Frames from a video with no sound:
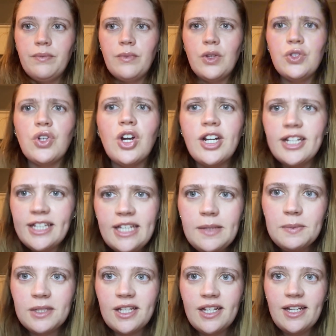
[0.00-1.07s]
Sorry, it
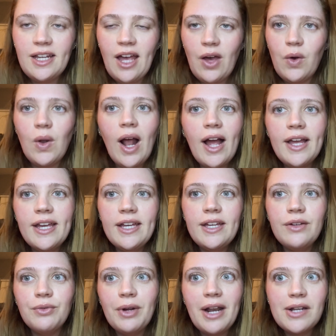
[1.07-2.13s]
keeps cutting out. I
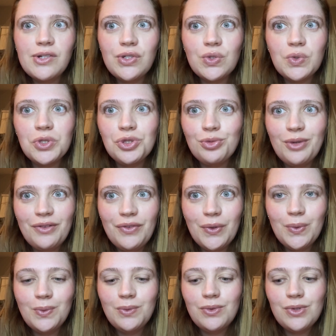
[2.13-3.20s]
ran out of storage on my
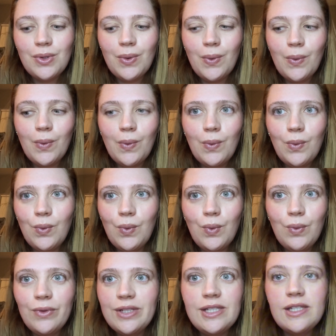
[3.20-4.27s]
phone, so
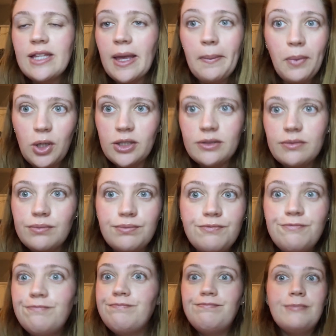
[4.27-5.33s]
this is like part,
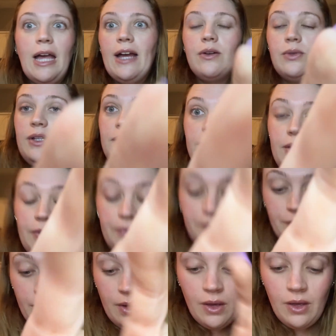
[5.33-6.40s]
I don't even know.
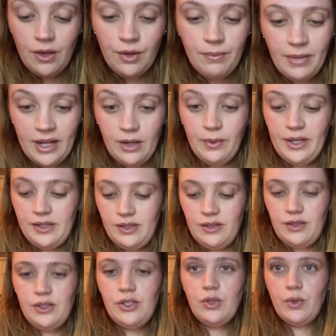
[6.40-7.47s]
But anyways,
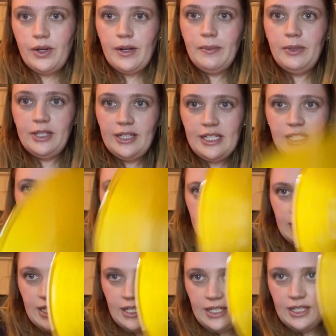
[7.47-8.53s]
so we're gonna put this
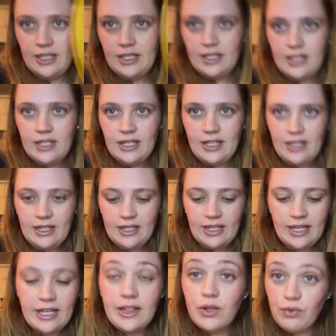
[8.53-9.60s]

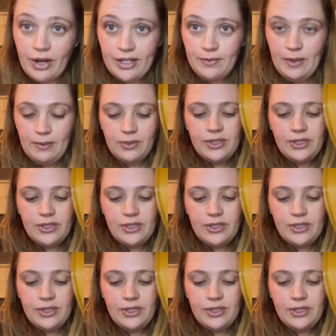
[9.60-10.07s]
in the rice paper